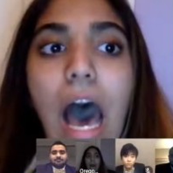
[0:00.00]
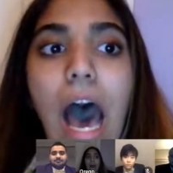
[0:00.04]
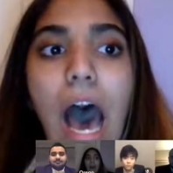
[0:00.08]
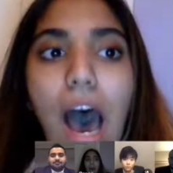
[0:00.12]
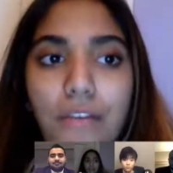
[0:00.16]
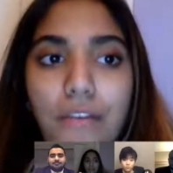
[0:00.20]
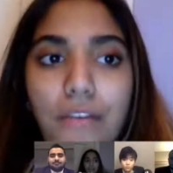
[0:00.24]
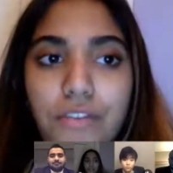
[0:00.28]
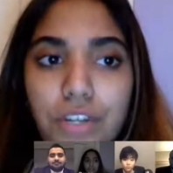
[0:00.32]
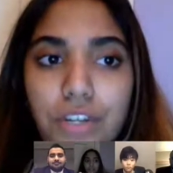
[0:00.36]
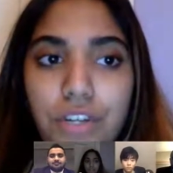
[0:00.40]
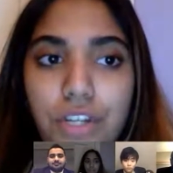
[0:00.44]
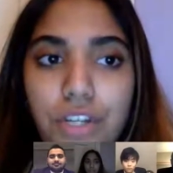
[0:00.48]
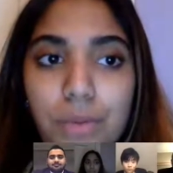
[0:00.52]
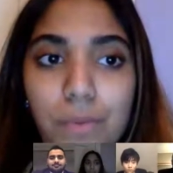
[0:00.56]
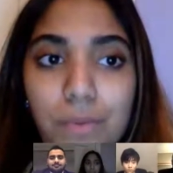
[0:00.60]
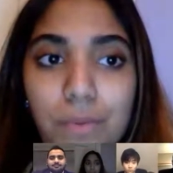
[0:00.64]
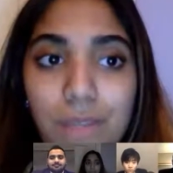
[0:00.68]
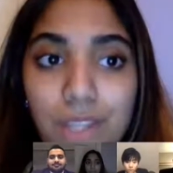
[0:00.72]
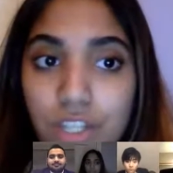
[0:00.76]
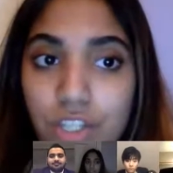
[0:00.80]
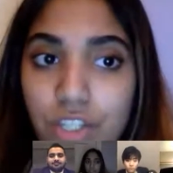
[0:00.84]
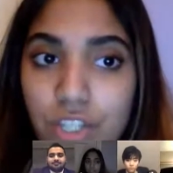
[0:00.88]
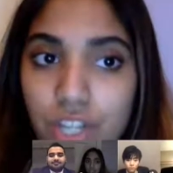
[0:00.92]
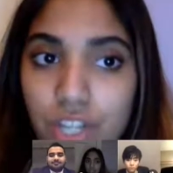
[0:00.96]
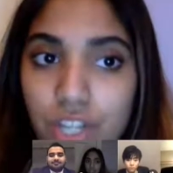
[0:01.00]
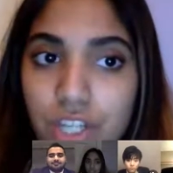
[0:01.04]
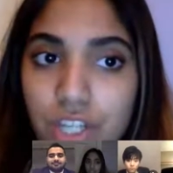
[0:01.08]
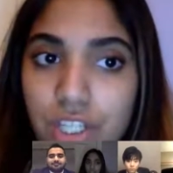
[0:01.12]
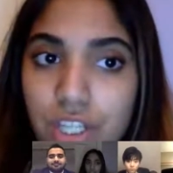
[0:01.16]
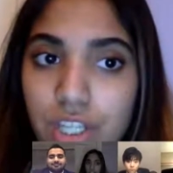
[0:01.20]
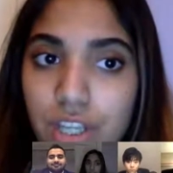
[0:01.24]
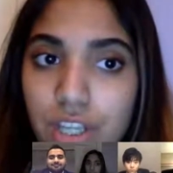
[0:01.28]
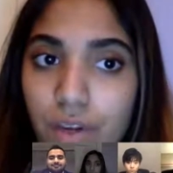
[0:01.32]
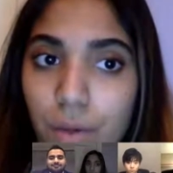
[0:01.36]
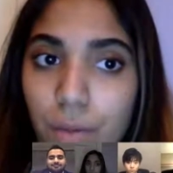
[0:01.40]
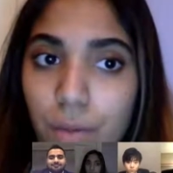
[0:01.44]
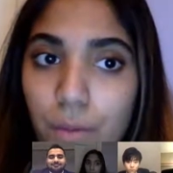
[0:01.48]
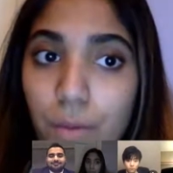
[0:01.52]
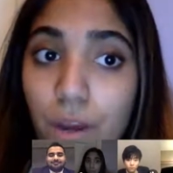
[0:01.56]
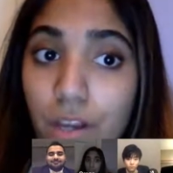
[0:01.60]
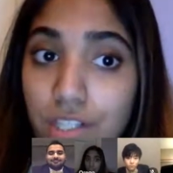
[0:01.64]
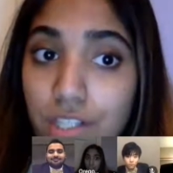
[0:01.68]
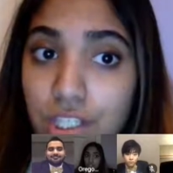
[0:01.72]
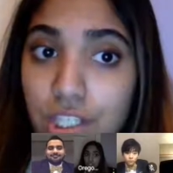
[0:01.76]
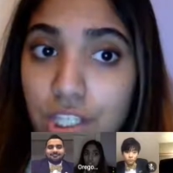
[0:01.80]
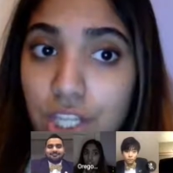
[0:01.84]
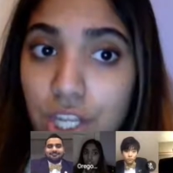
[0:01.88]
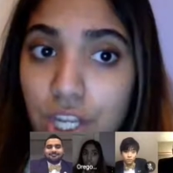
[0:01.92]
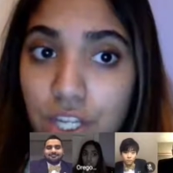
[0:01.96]
After you meet the judge, give your
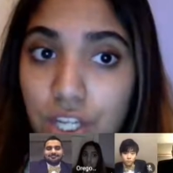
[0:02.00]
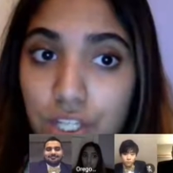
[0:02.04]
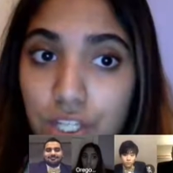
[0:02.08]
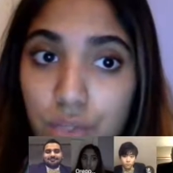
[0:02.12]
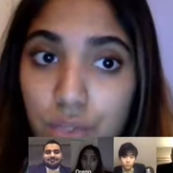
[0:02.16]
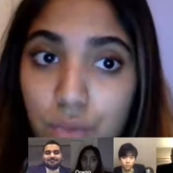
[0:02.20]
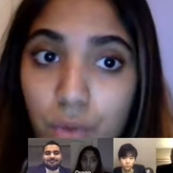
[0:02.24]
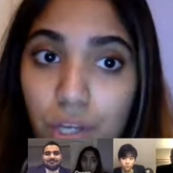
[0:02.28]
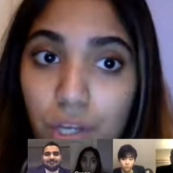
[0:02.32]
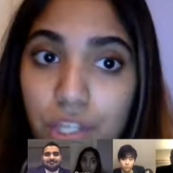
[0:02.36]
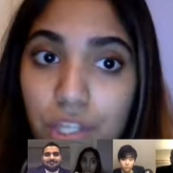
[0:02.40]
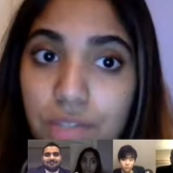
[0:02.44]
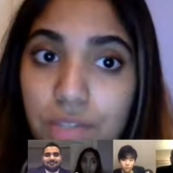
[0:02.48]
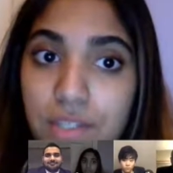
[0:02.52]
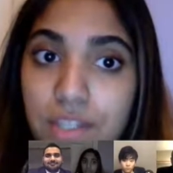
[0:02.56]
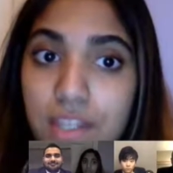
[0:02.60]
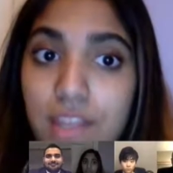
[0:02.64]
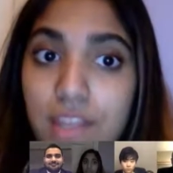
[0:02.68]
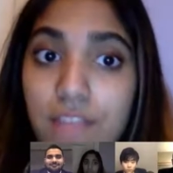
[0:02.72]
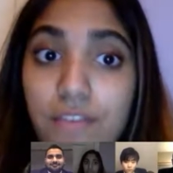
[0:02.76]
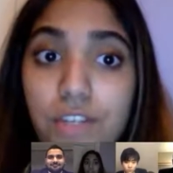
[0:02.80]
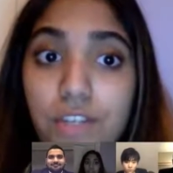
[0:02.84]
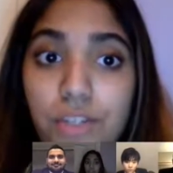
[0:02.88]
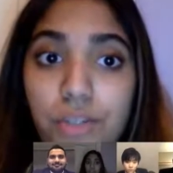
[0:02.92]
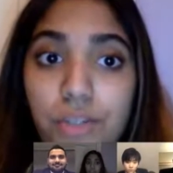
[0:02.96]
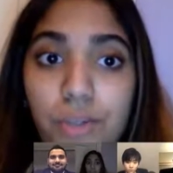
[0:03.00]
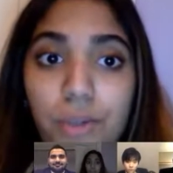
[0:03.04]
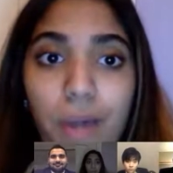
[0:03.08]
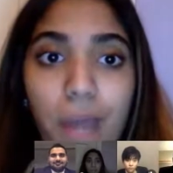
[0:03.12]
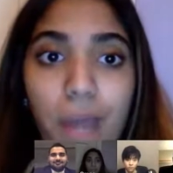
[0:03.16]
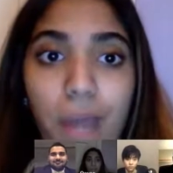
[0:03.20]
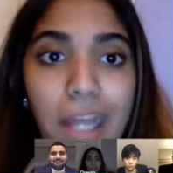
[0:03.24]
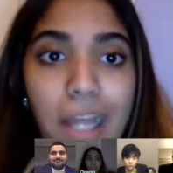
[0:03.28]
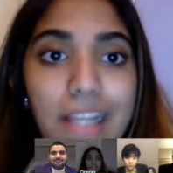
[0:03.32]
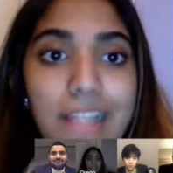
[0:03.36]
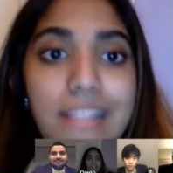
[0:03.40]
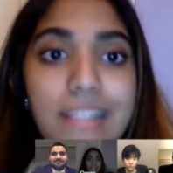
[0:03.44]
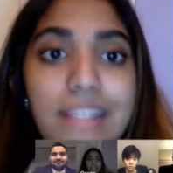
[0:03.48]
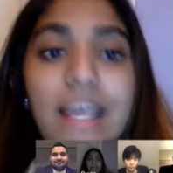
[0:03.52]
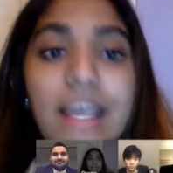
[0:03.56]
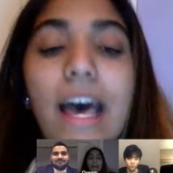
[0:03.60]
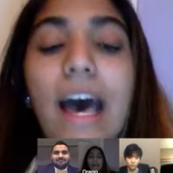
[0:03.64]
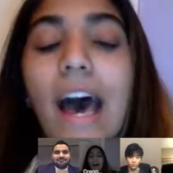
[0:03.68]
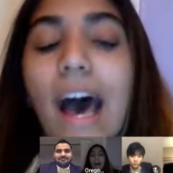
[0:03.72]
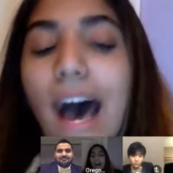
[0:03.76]
presentation while using the visual aids